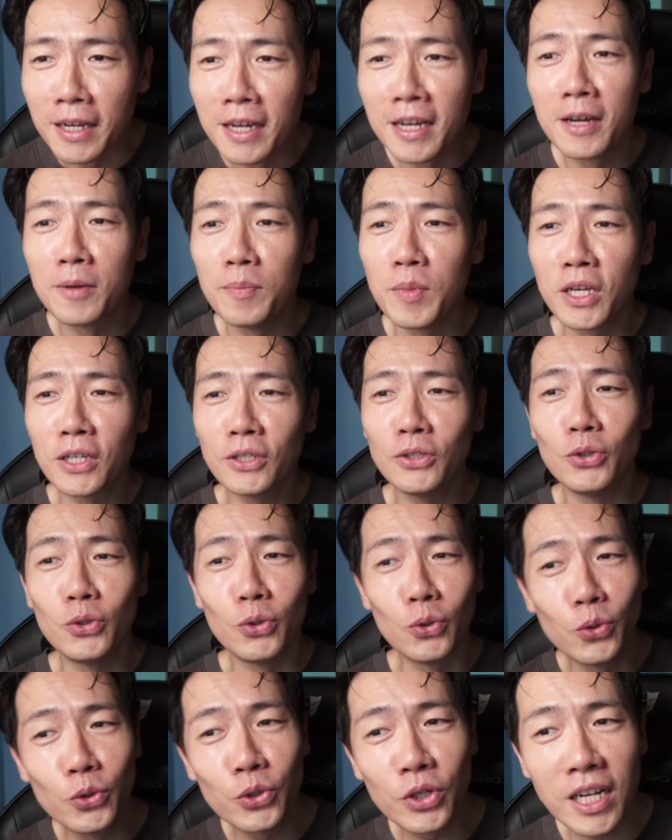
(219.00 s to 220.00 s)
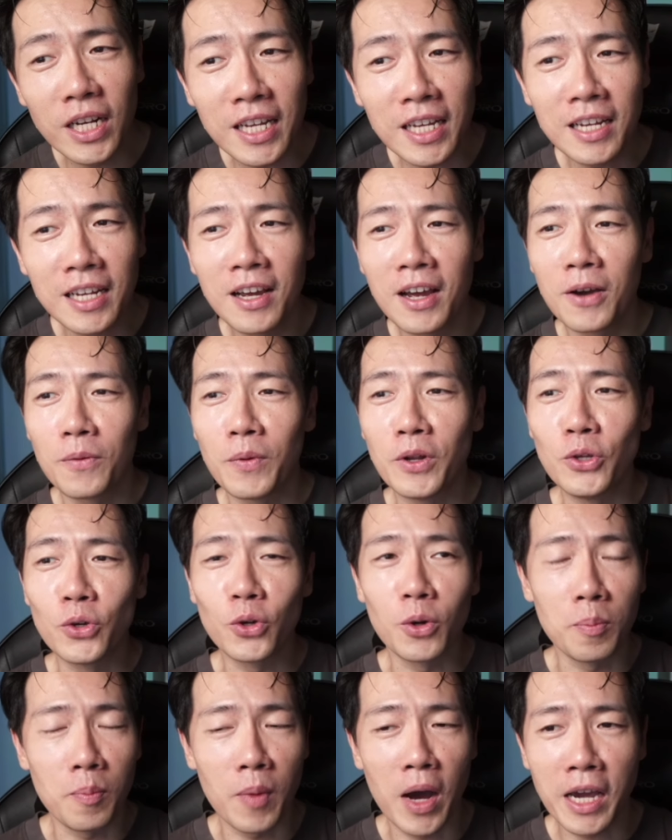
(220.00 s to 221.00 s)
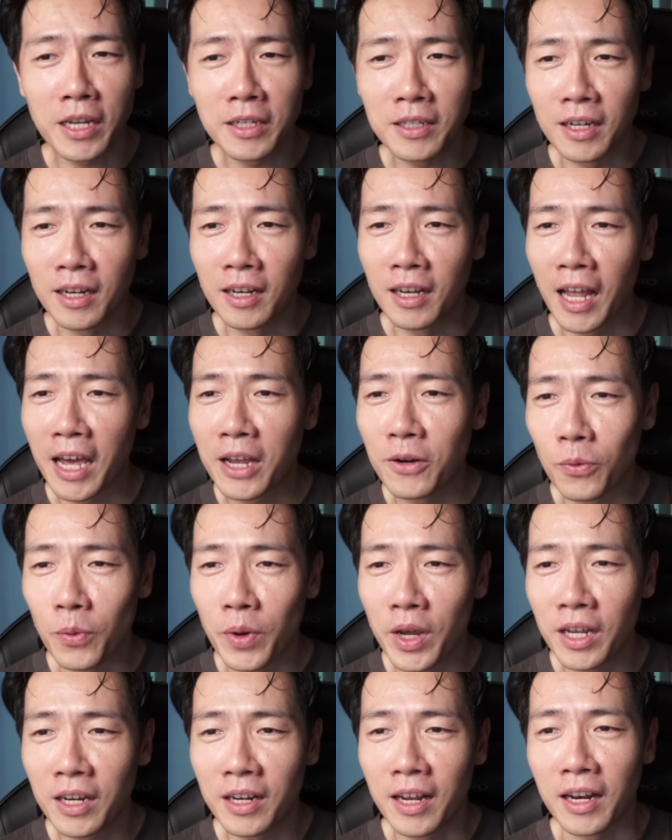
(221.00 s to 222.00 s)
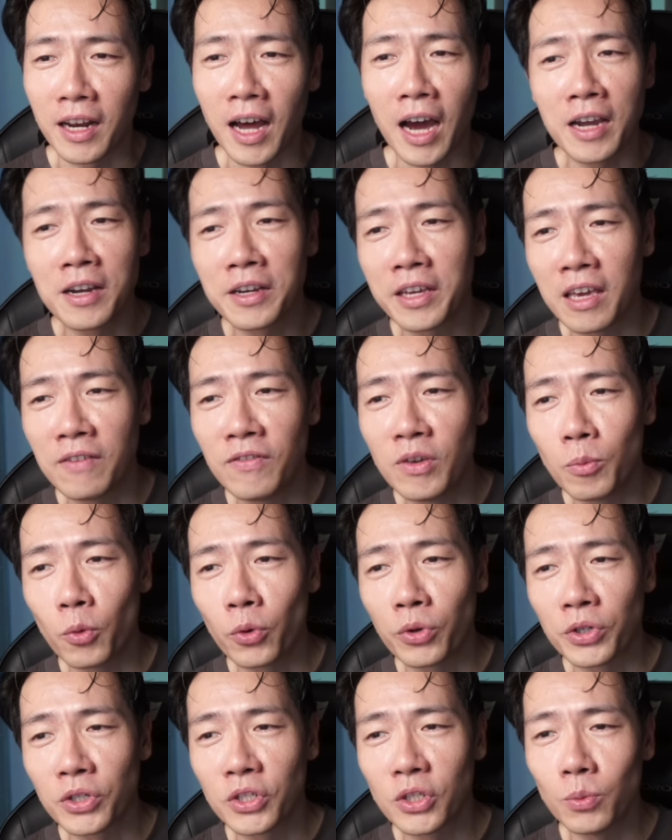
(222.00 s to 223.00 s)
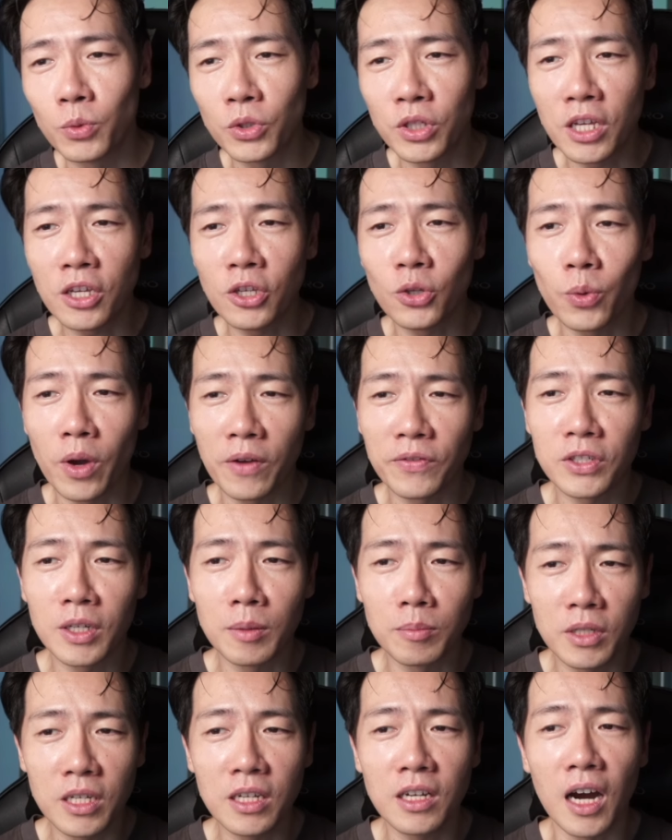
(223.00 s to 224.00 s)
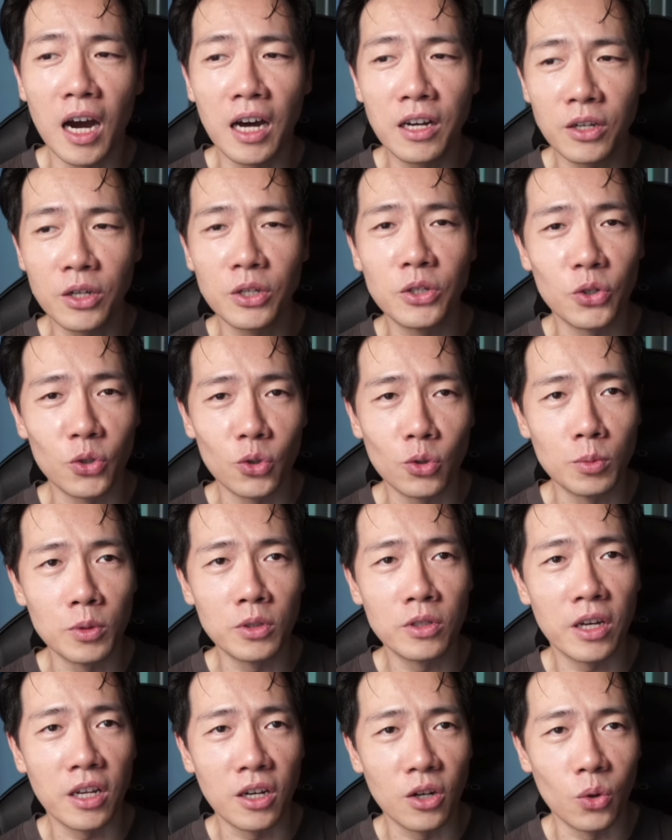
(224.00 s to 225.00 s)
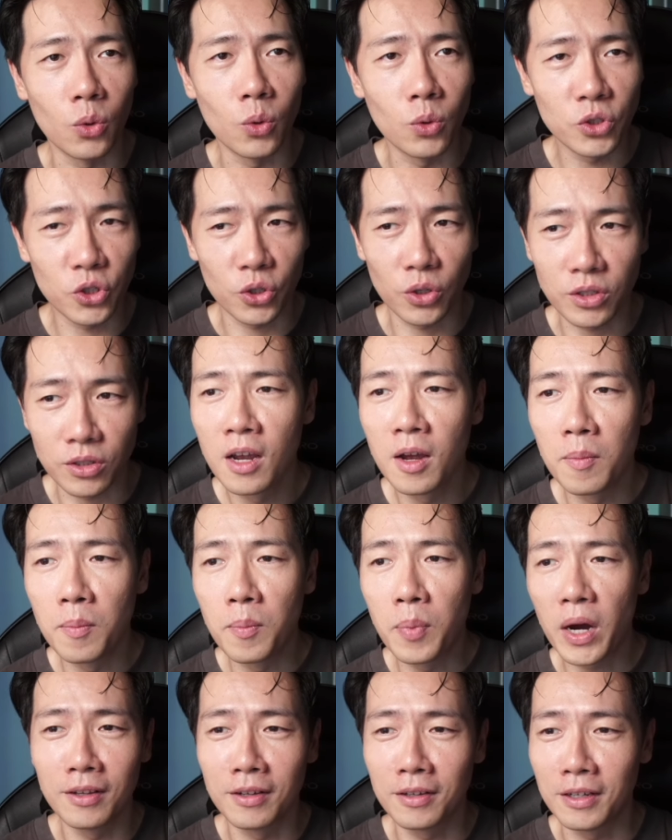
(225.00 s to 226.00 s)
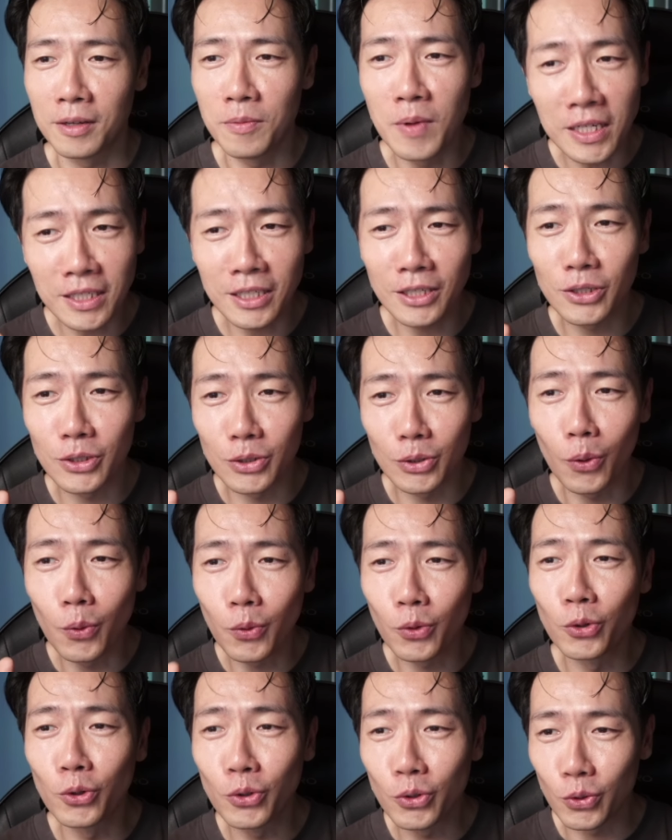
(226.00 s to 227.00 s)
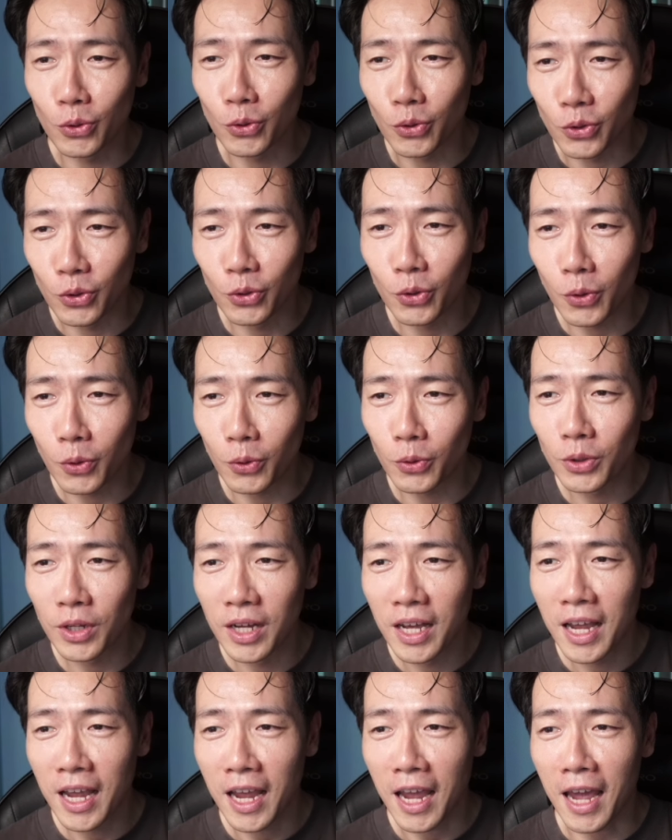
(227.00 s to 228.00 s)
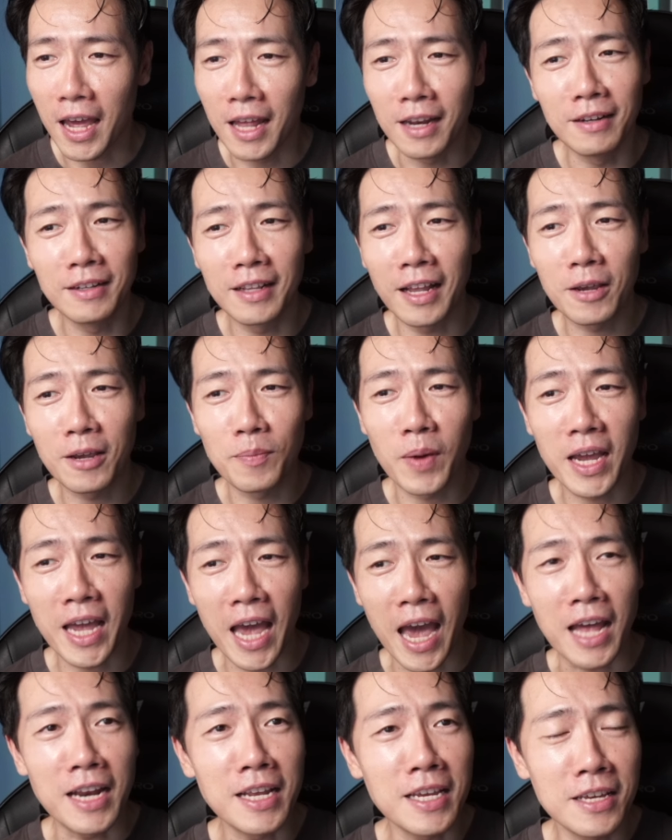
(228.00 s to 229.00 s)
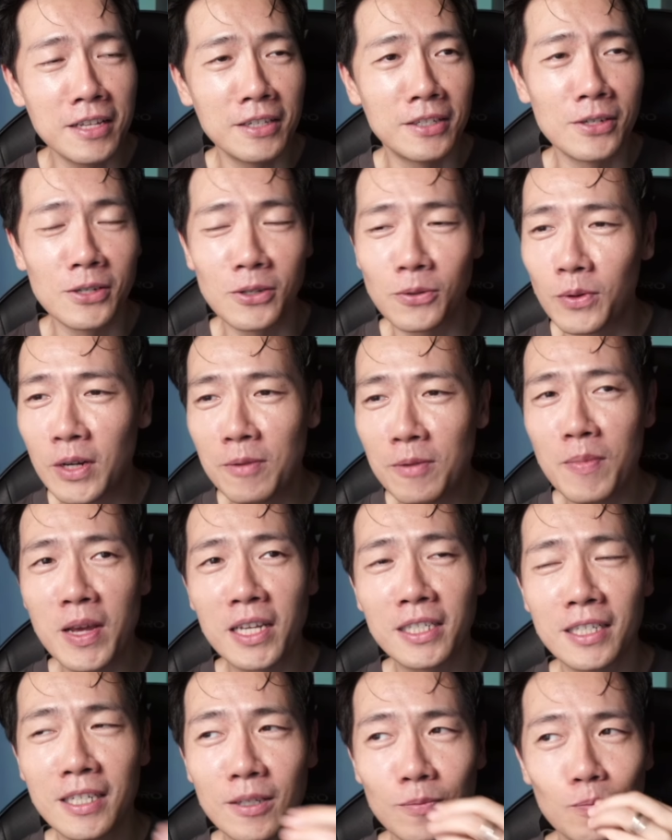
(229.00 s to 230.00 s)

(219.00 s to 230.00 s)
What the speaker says: because usually when you combine a lightweight and higher kV motors, you would think you have something uncontrollable at low throttle, but it makes it so good to control, and like by adding it just really makes it